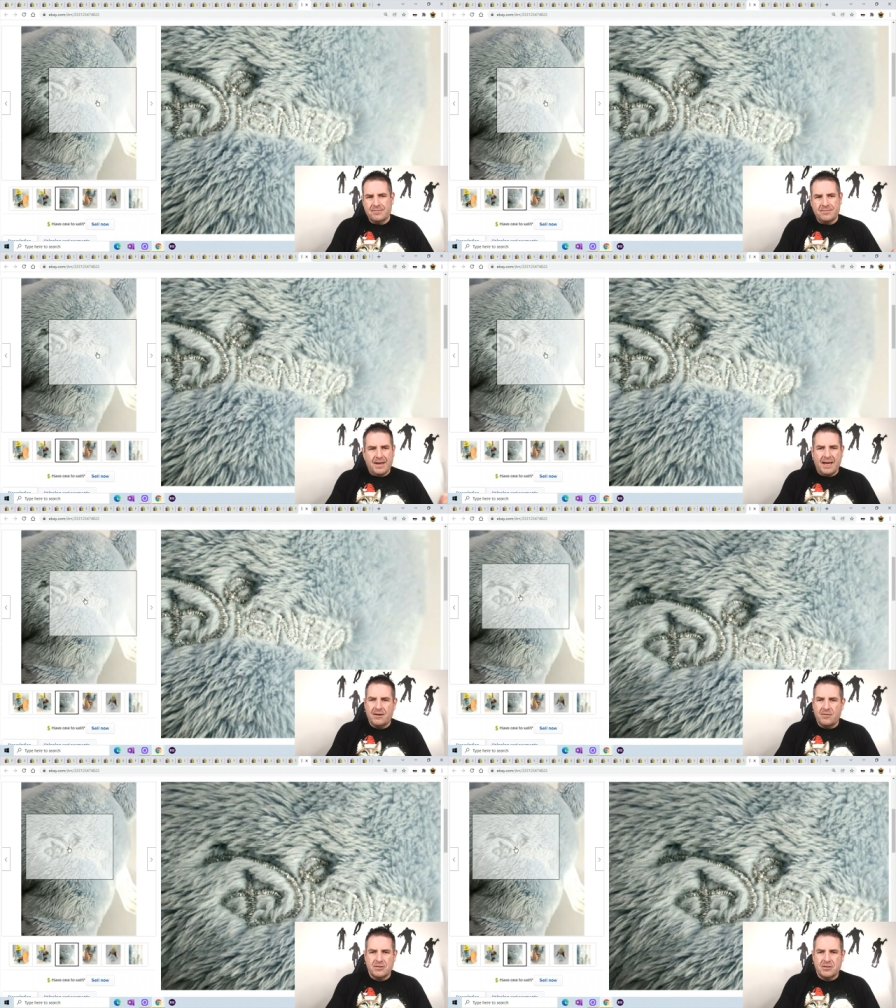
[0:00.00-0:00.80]
I
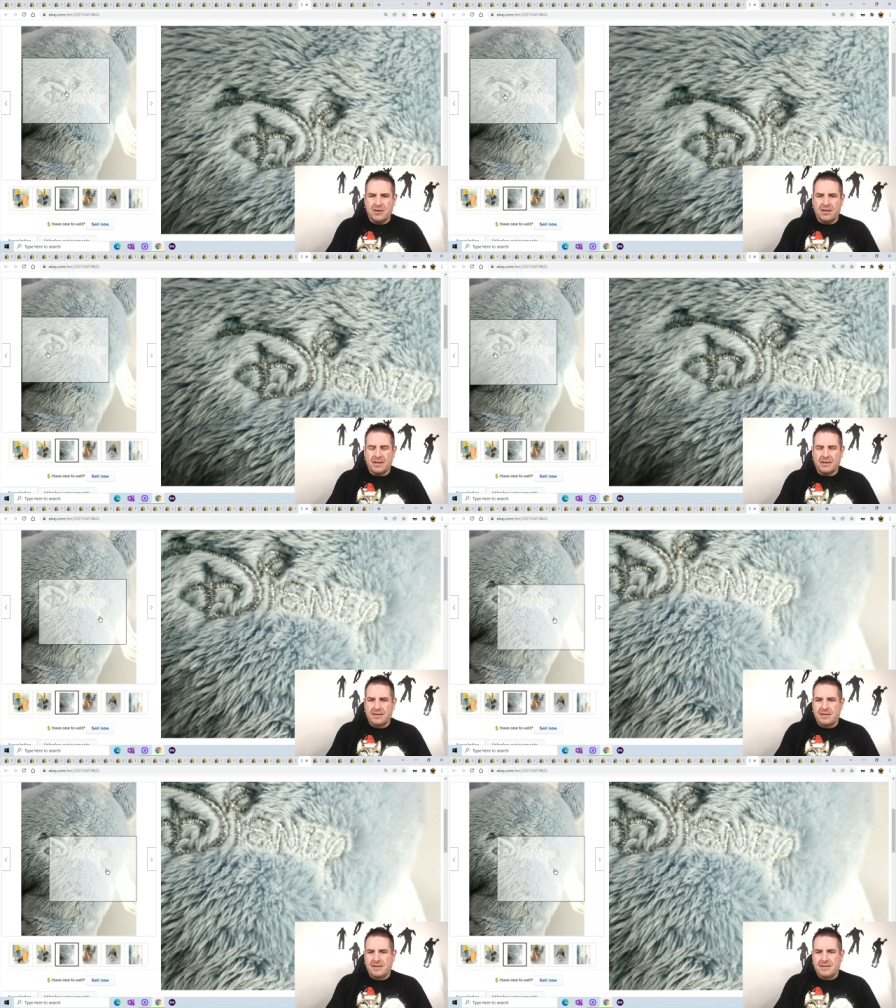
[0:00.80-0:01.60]
don't know what you call it,
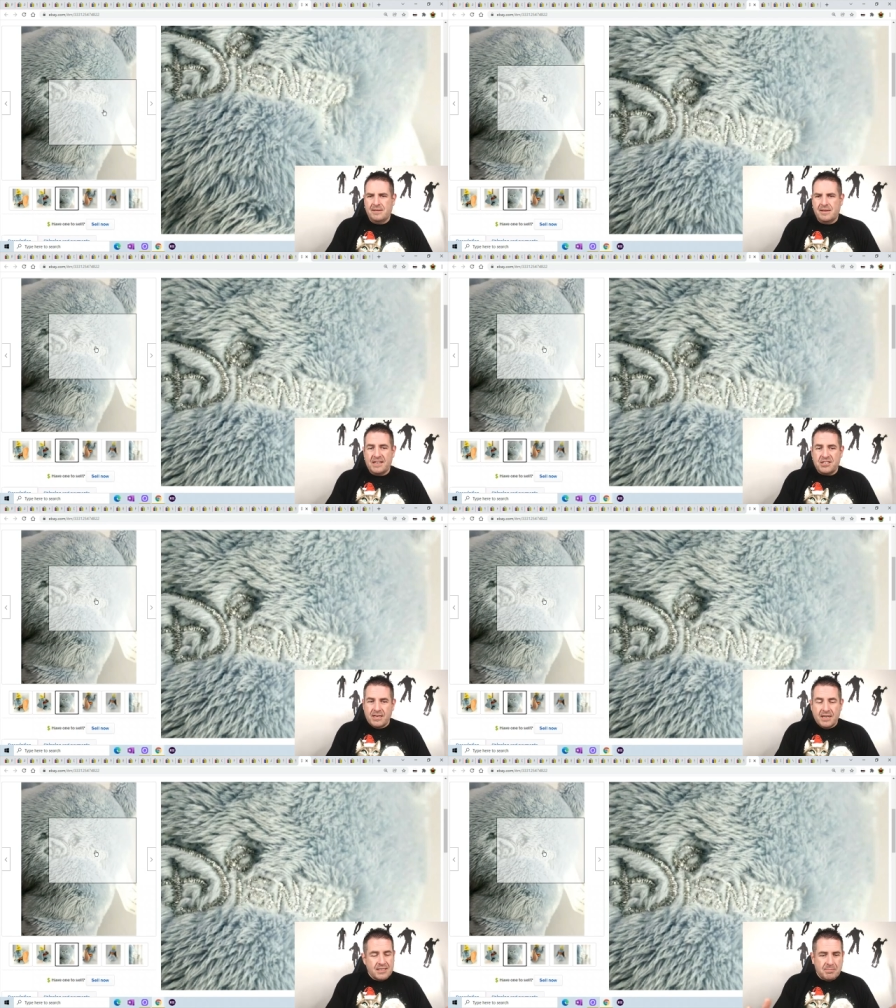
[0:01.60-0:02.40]

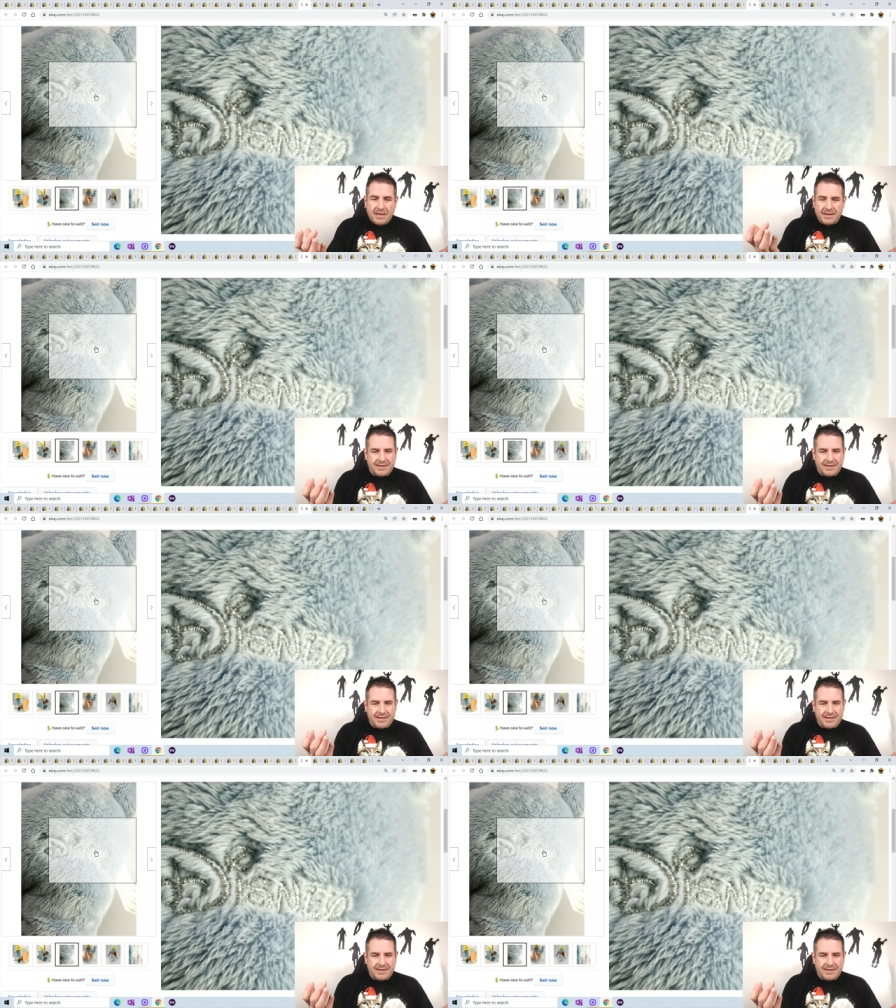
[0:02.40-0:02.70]
etching on his butt.